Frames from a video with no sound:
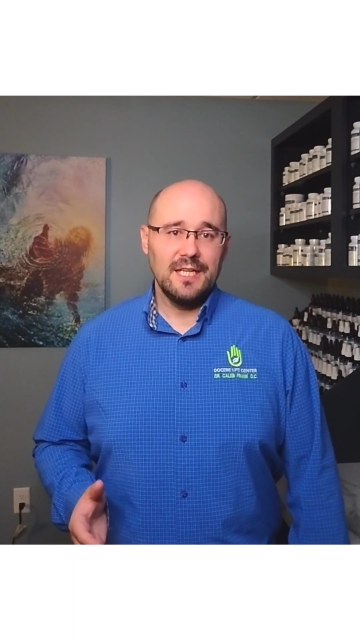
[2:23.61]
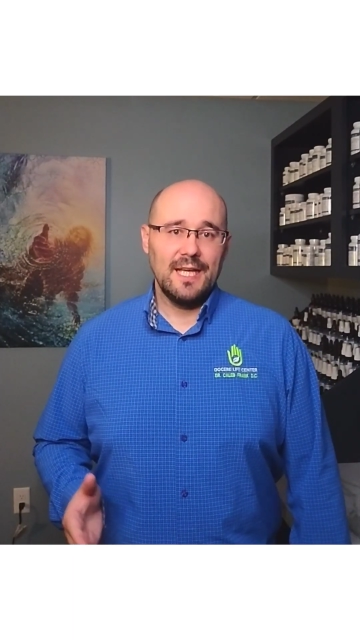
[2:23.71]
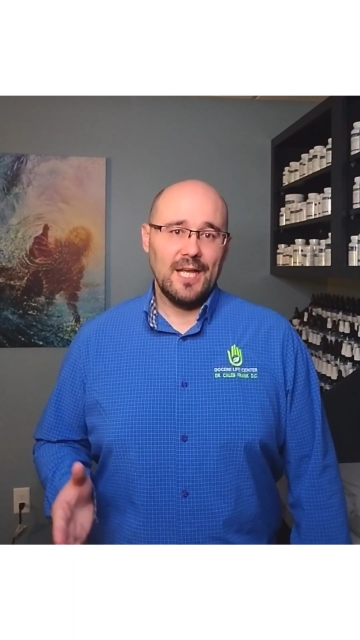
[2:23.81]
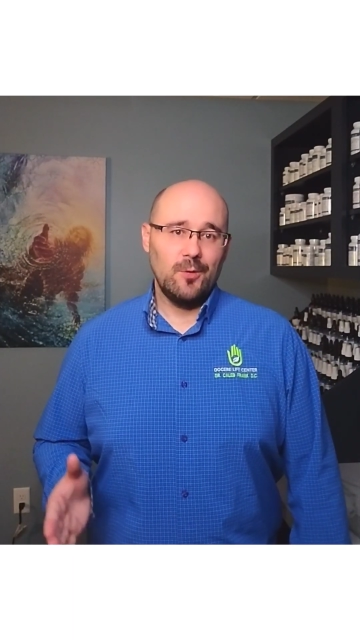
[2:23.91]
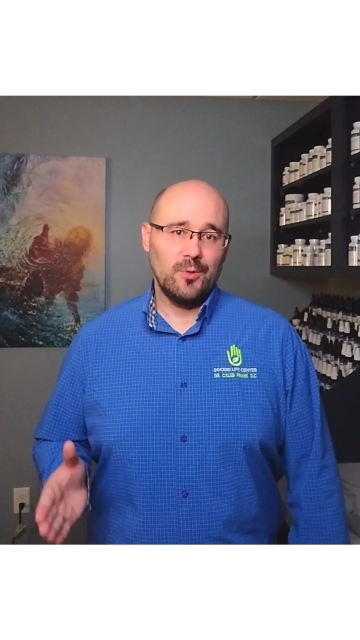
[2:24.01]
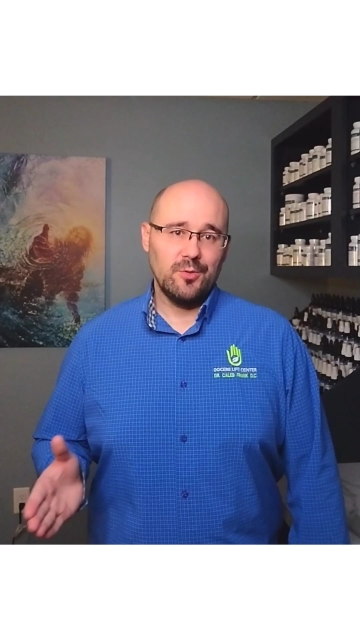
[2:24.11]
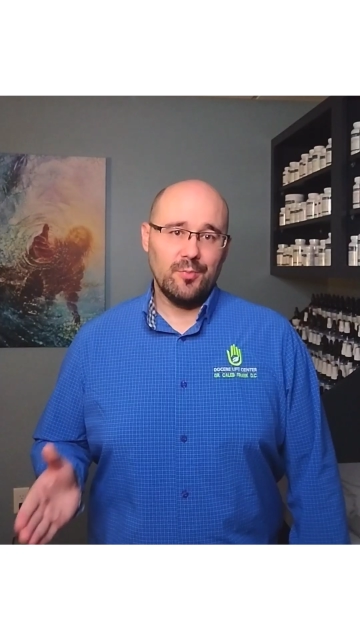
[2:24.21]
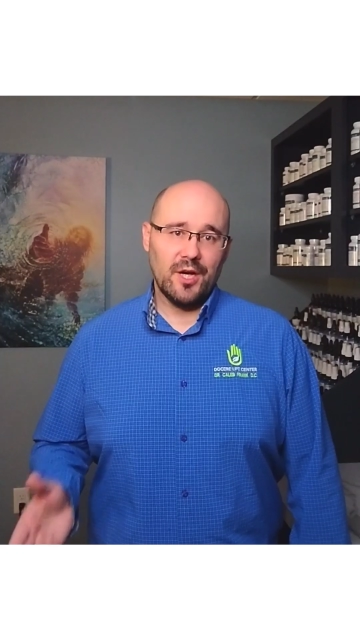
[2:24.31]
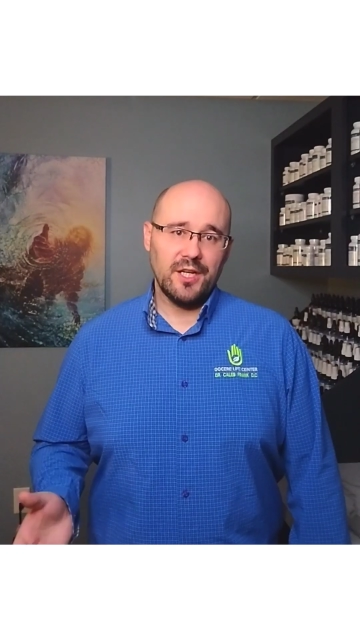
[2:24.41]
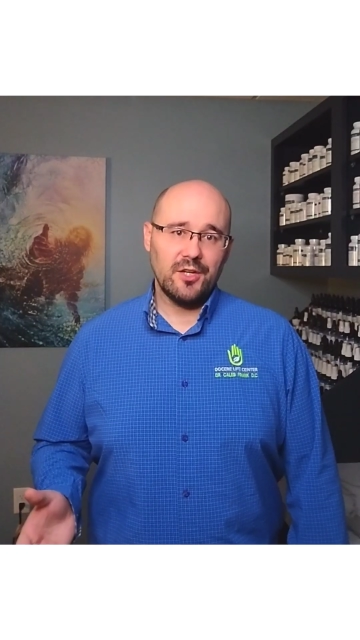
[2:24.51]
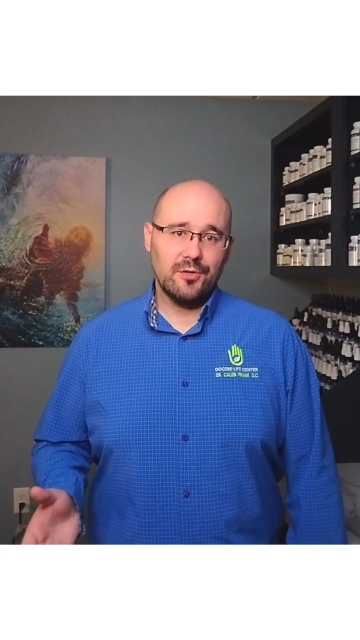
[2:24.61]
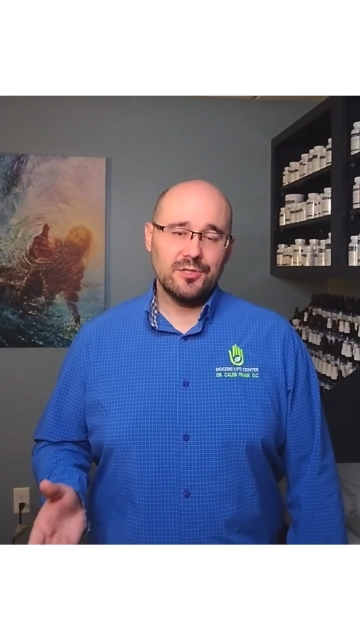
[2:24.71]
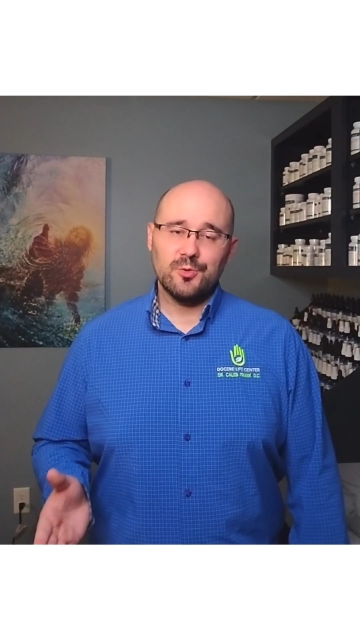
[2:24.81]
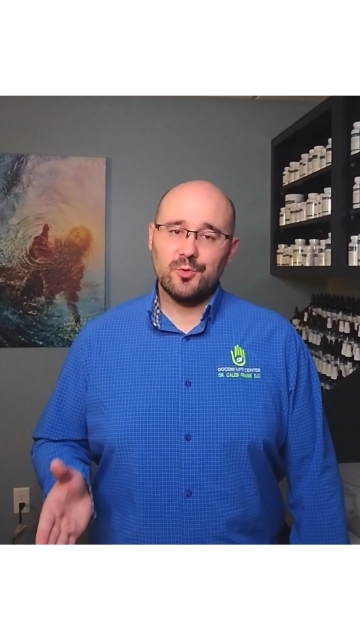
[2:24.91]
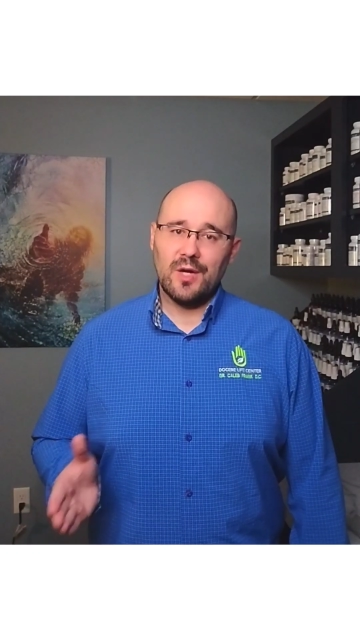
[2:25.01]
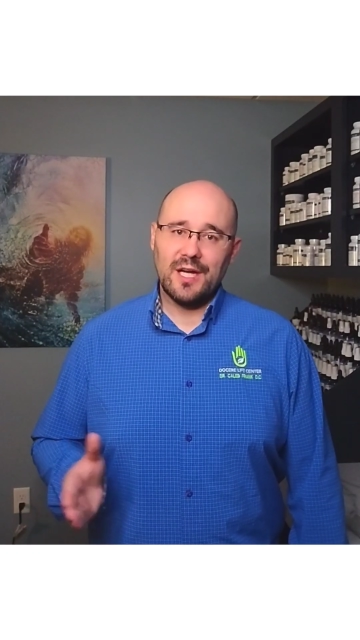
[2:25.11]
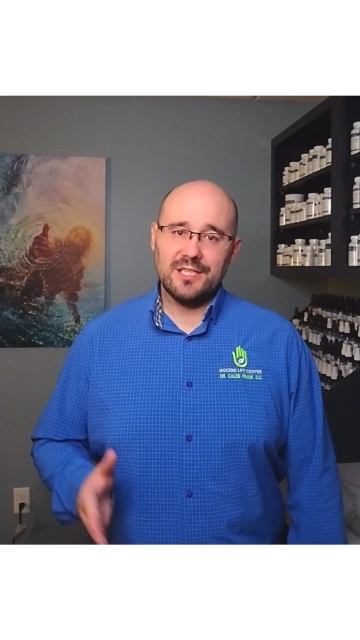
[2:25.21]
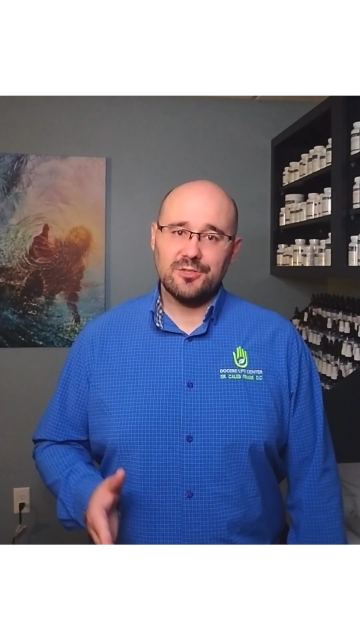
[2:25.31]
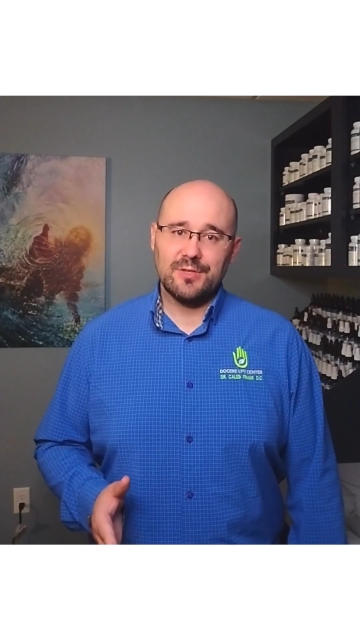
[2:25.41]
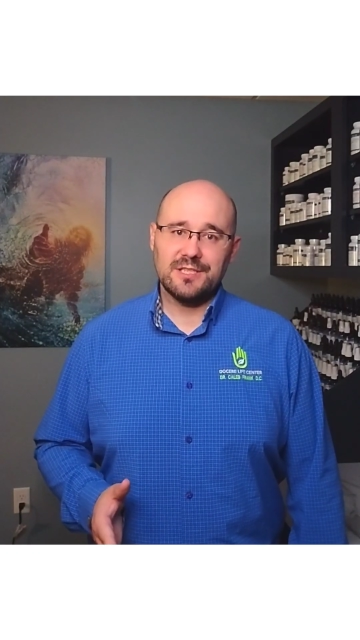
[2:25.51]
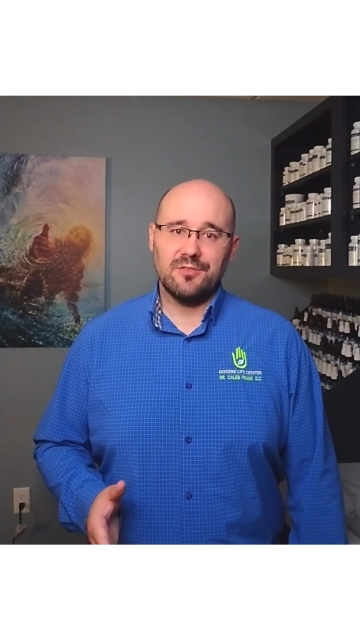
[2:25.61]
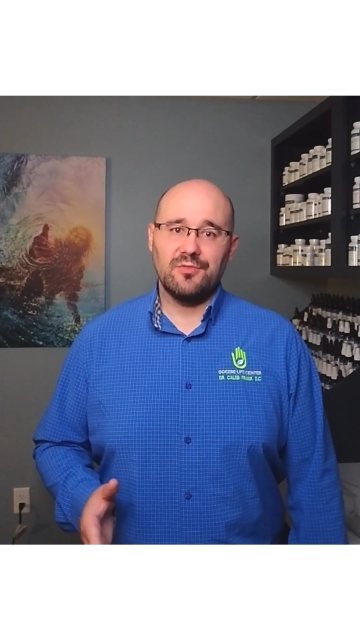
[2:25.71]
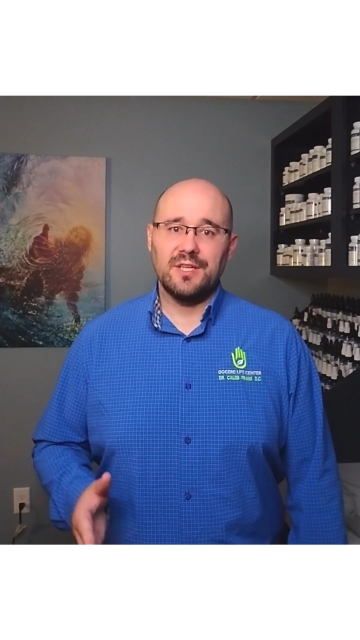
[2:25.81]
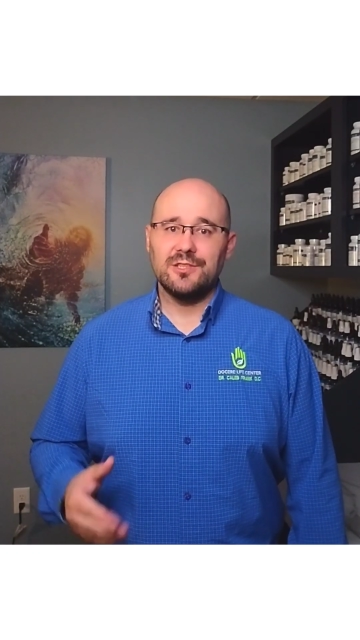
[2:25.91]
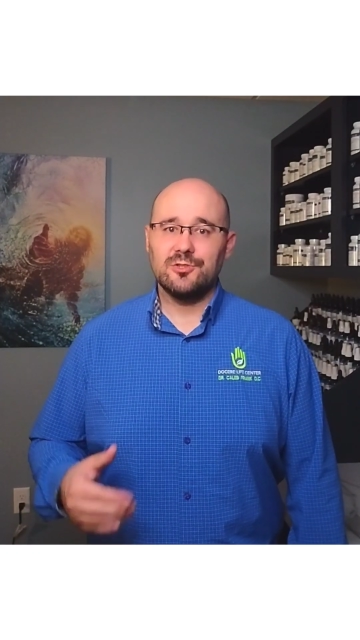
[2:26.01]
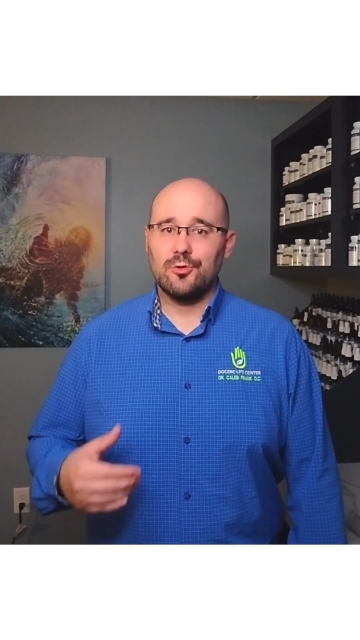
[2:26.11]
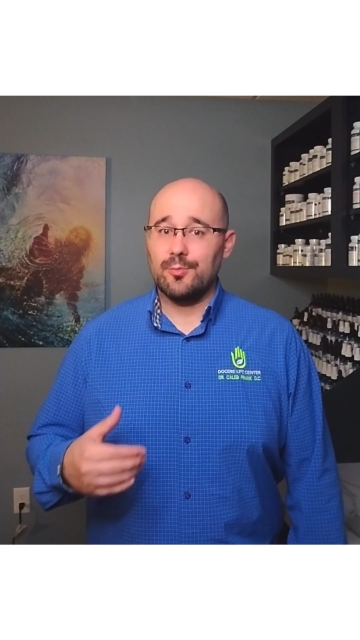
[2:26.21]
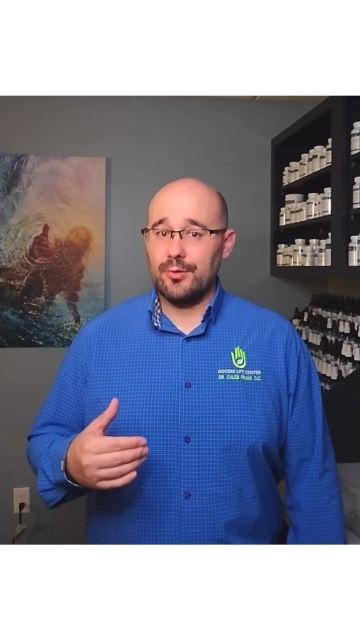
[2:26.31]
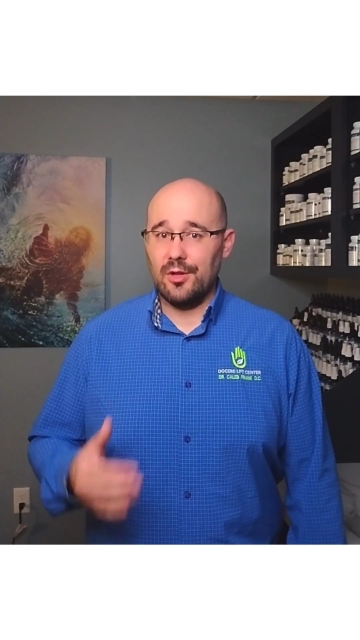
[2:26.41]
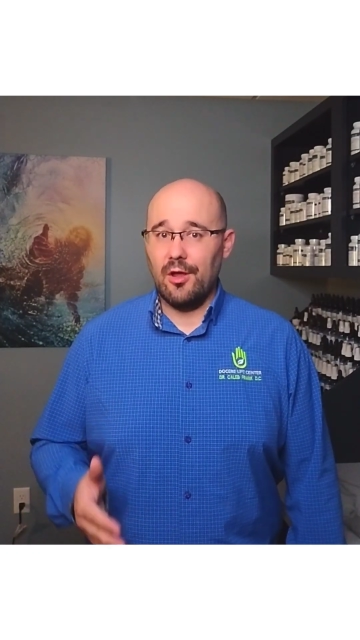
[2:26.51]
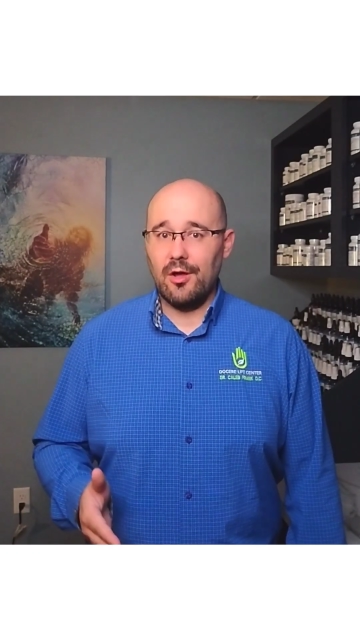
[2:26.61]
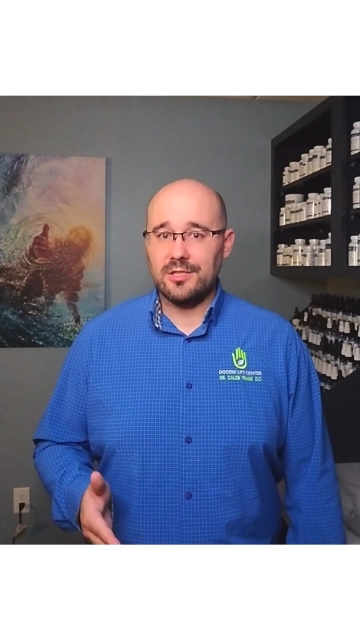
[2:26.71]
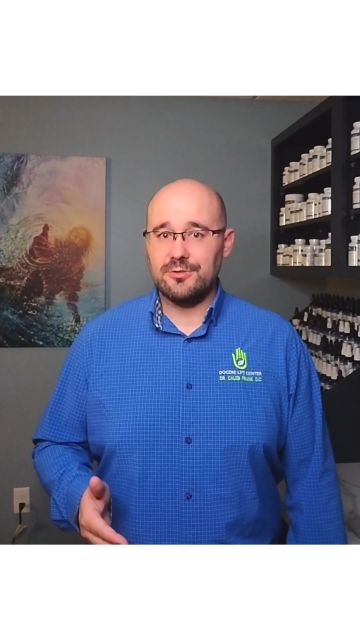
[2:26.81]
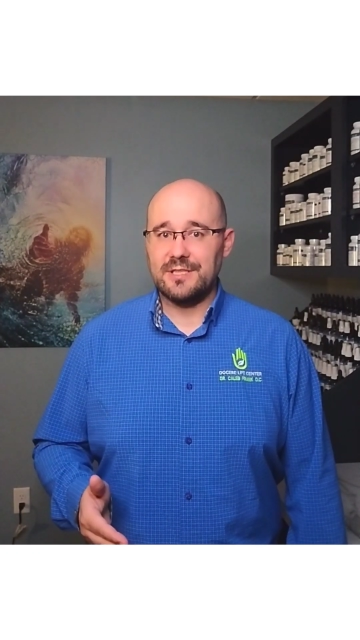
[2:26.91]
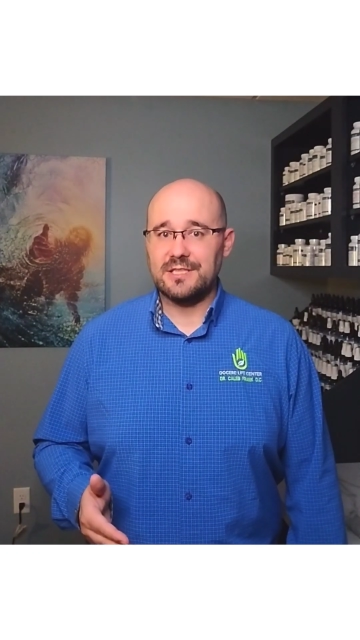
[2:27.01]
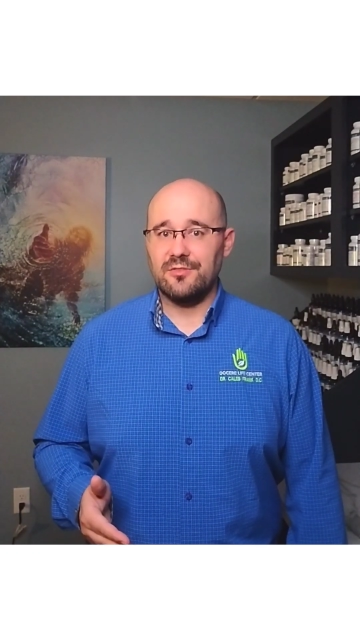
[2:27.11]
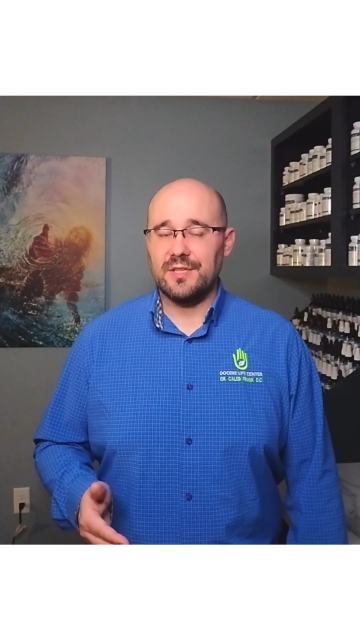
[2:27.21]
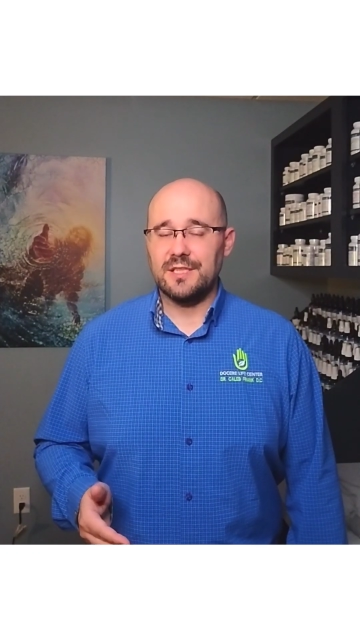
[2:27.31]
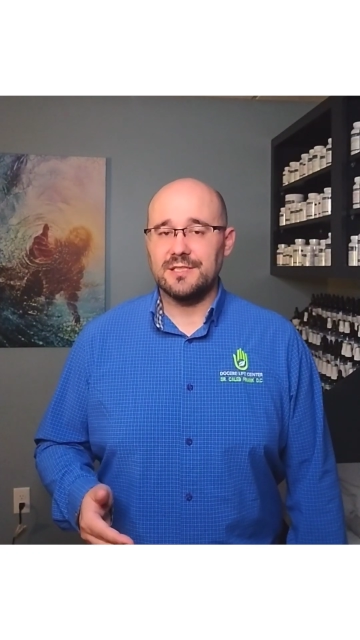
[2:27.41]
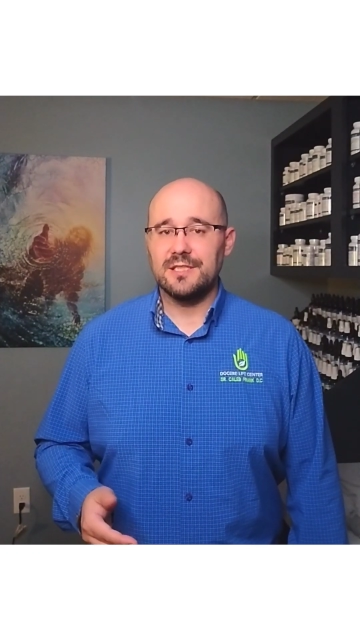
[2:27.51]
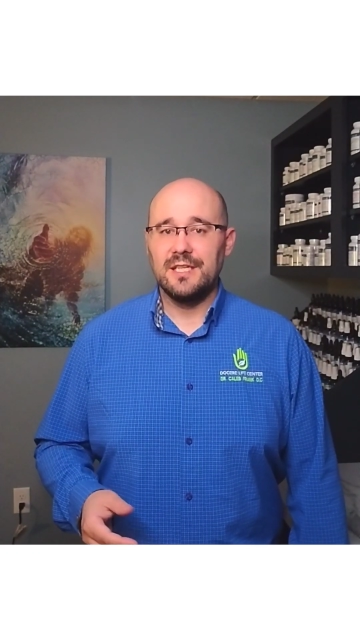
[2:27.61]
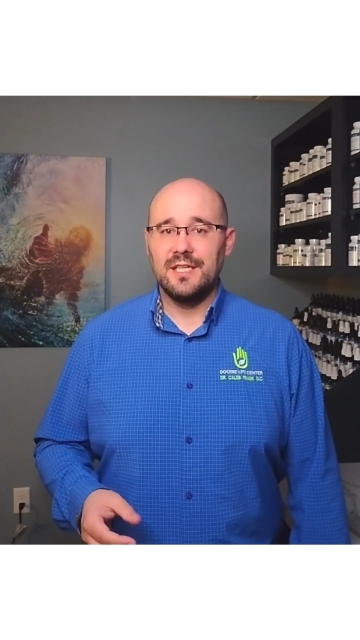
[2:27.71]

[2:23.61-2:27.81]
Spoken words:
And when your body goes through high stress events or prolonged stress events,